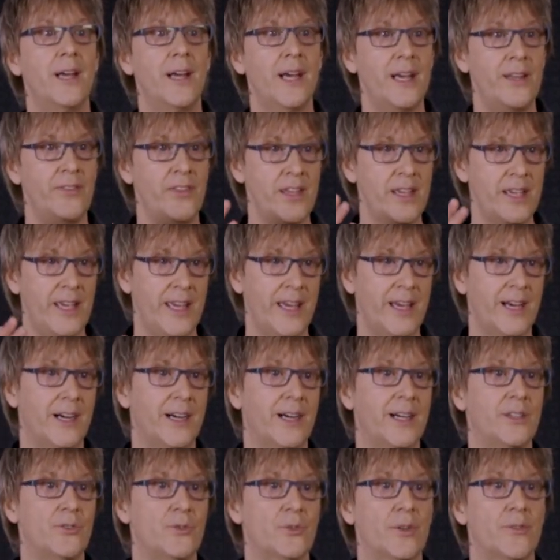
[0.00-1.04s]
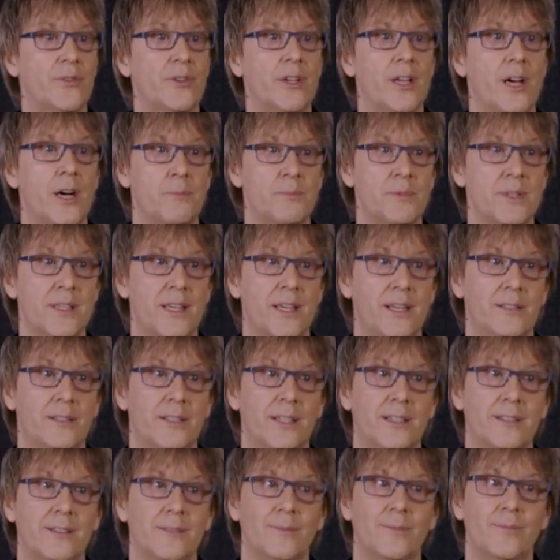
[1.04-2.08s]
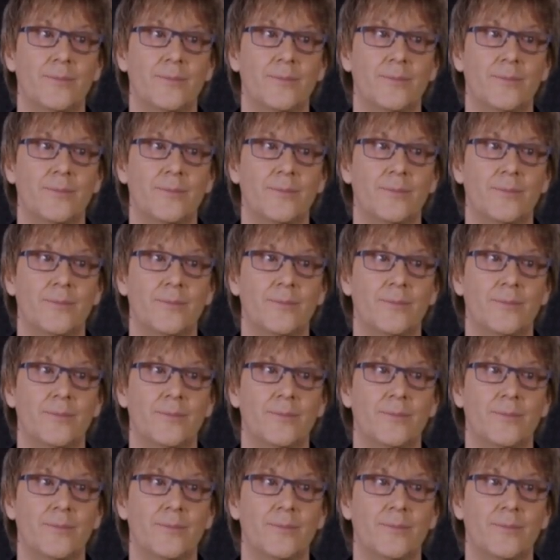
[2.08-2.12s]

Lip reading: and the AI-driven upscaling.